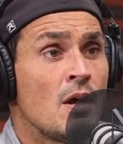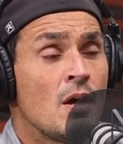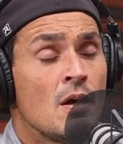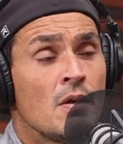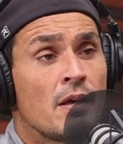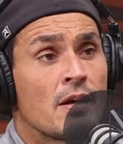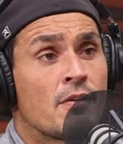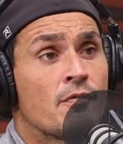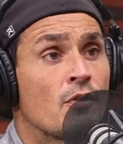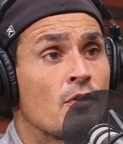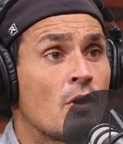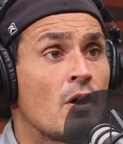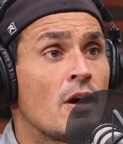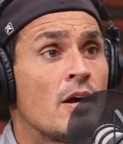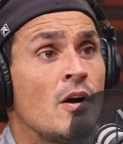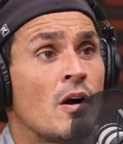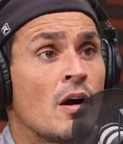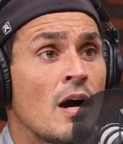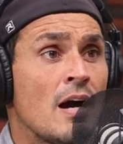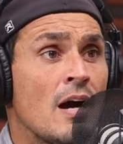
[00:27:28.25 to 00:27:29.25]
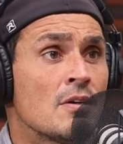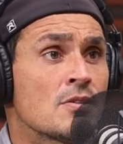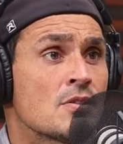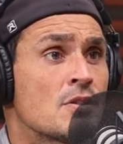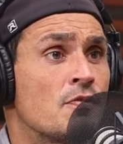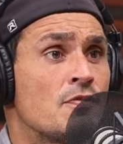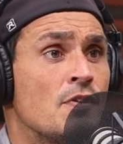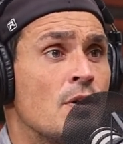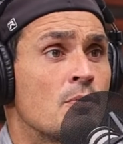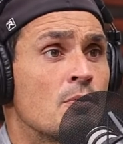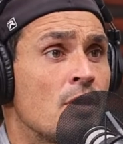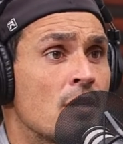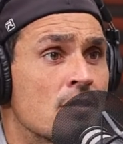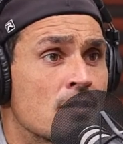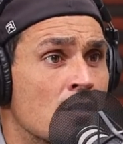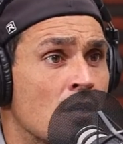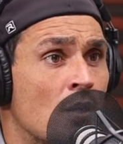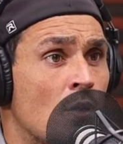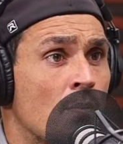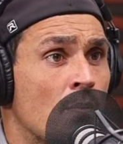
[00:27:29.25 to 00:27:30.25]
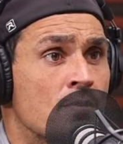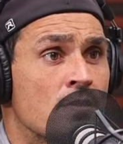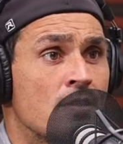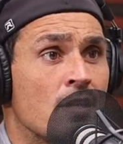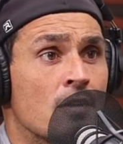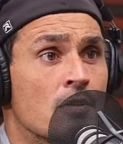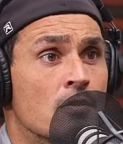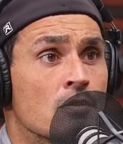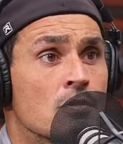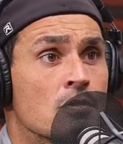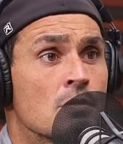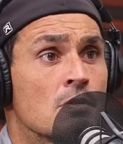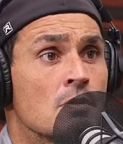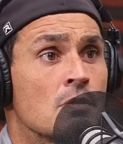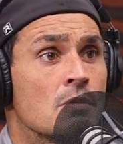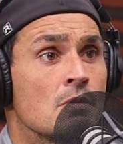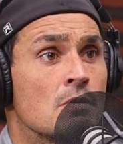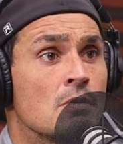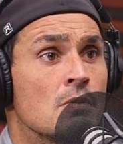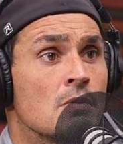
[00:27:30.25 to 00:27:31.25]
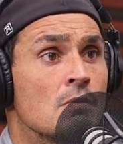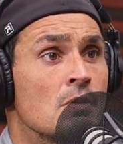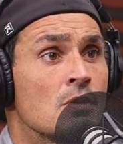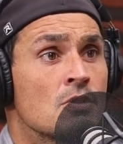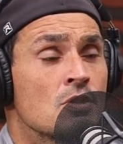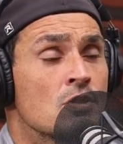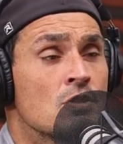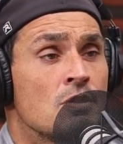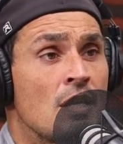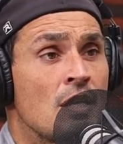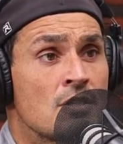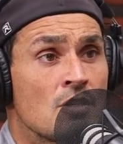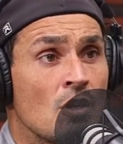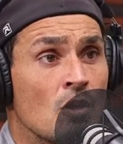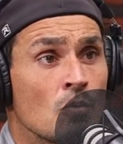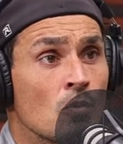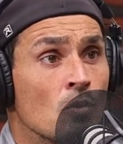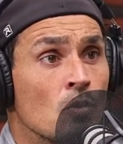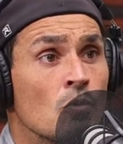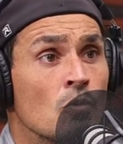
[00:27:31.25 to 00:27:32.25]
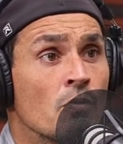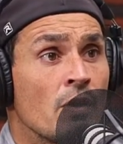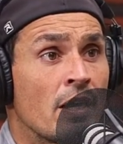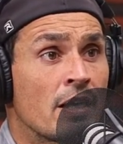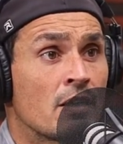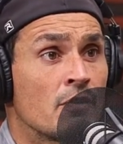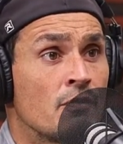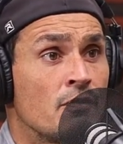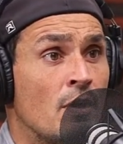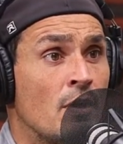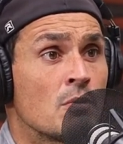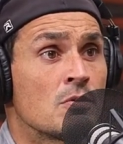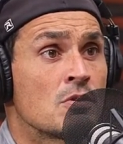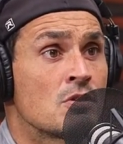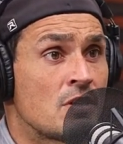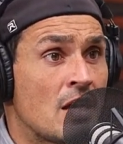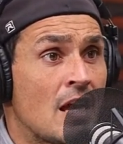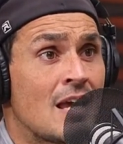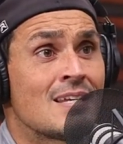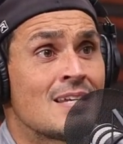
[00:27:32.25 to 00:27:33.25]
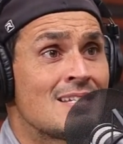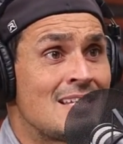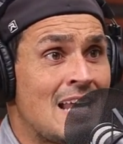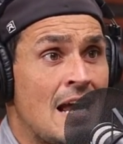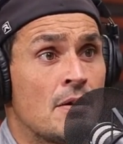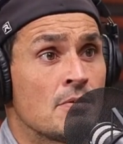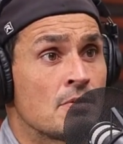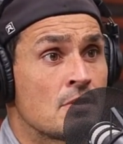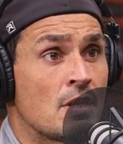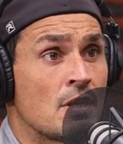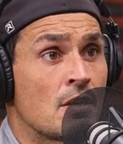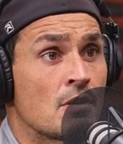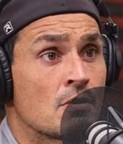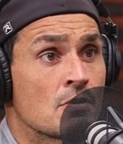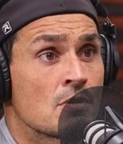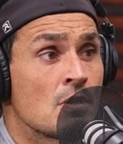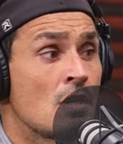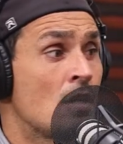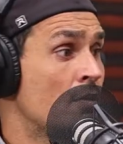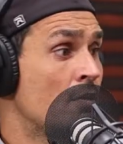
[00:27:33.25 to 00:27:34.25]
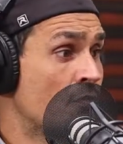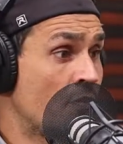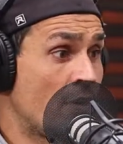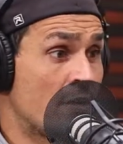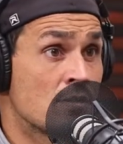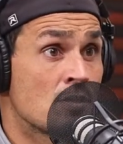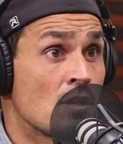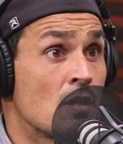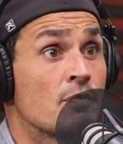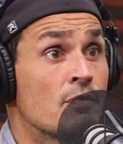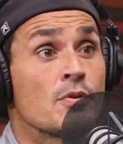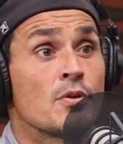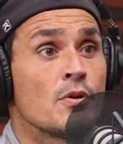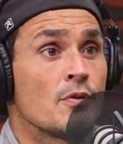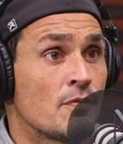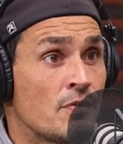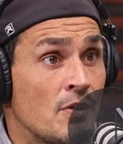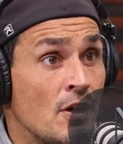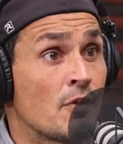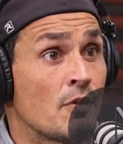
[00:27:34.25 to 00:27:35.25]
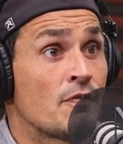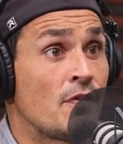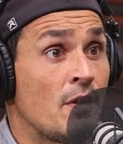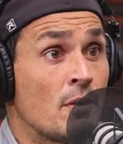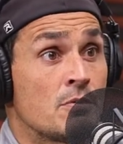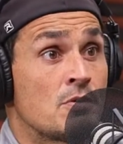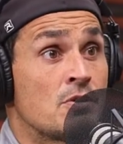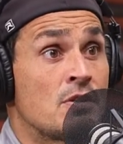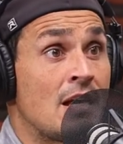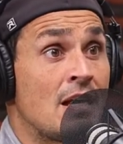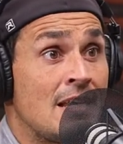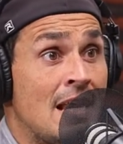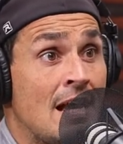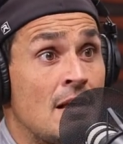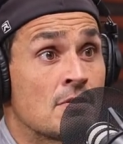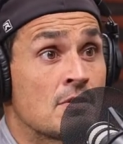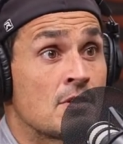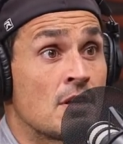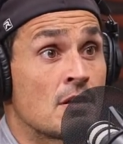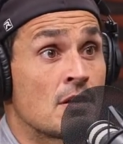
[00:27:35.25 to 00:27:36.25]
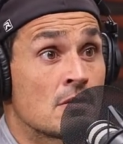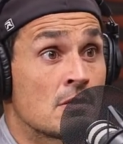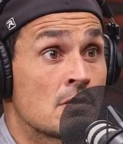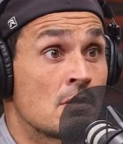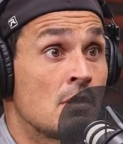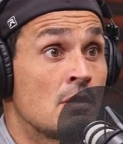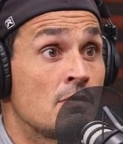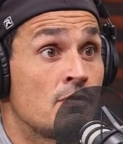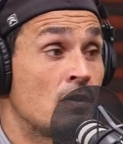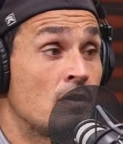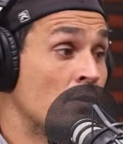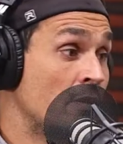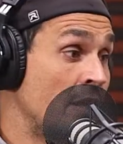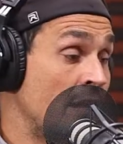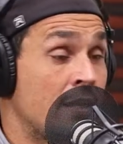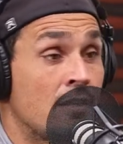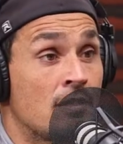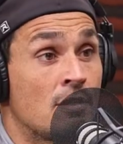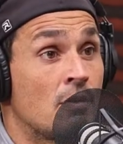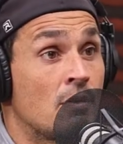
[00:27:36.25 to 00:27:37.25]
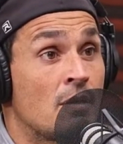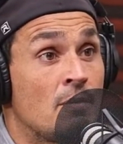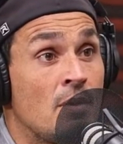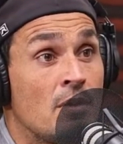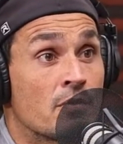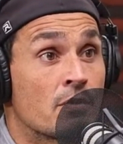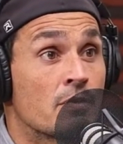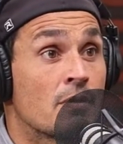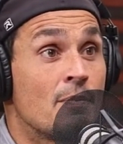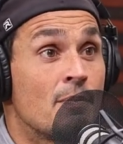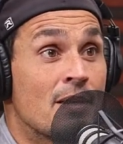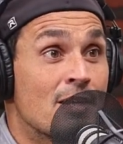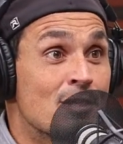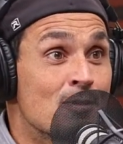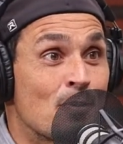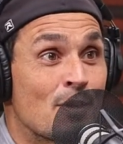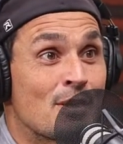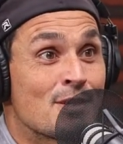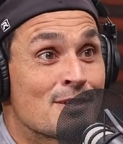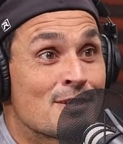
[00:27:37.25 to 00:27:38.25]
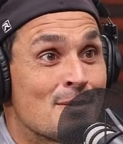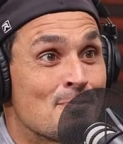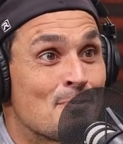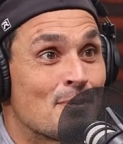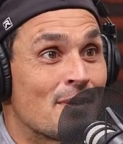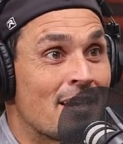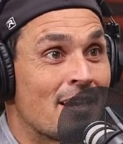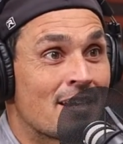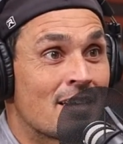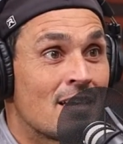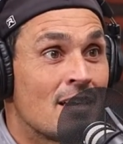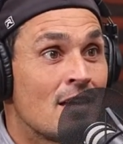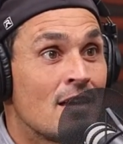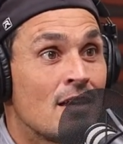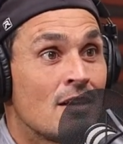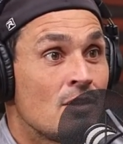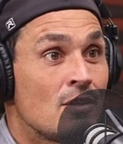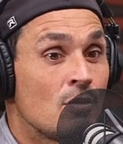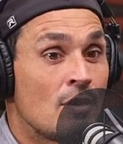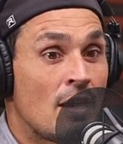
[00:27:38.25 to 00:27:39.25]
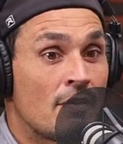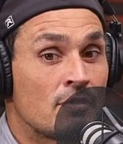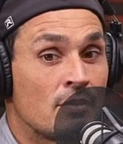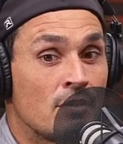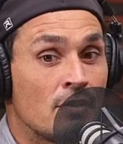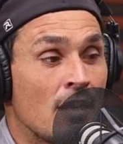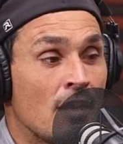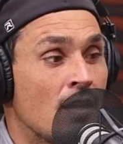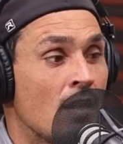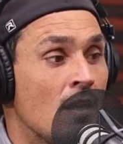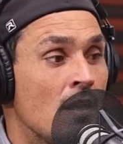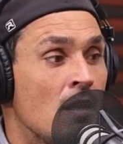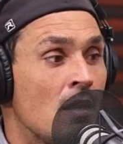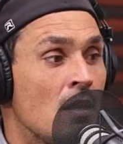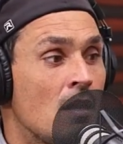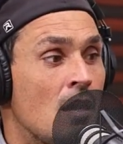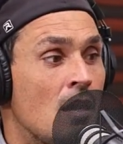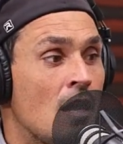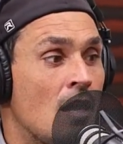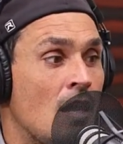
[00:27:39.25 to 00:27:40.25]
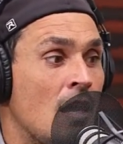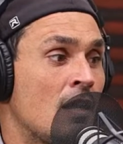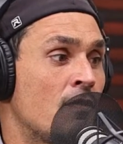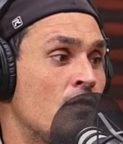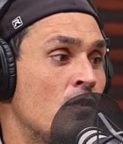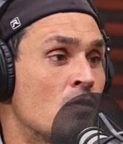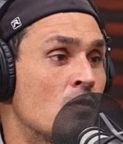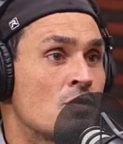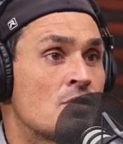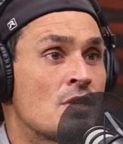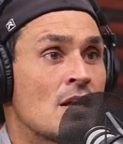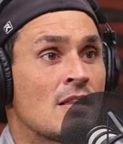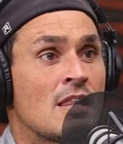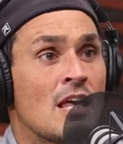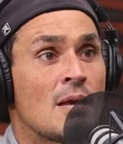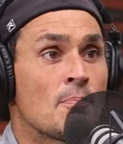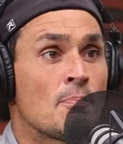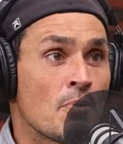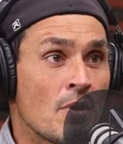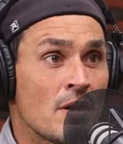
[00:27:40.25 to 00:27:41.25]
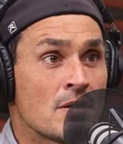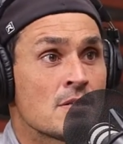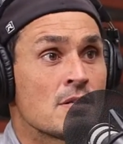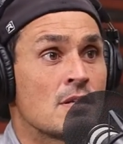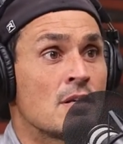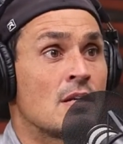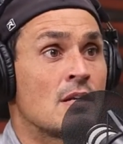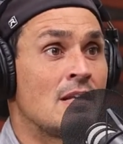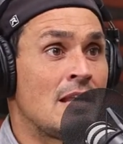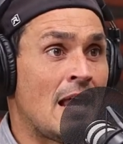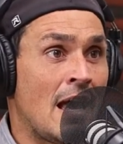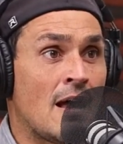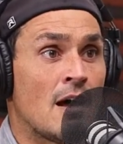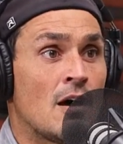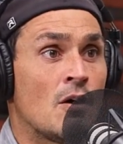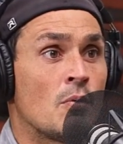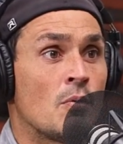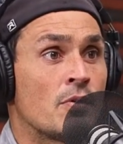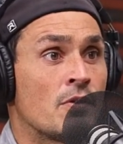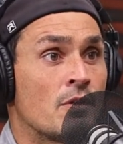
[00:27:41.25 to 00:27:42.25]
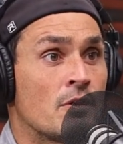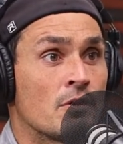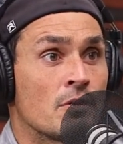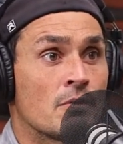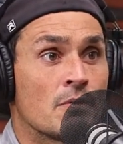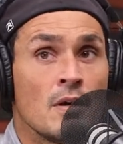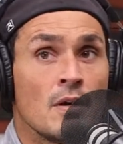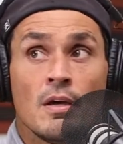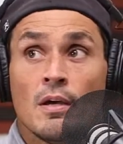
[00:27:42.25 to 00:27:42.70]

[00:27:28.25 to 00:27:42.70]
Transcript: like in our house, the phone doesn't go upstairs. It's just, that's our rule. Like the phone stays downstairs. Friends over, their phones stay downstairs. If you don't like it, don't come over. I mean, it's pretty simple. Mm-hmm. Like you have to do that. And if you set that precedent now when they're,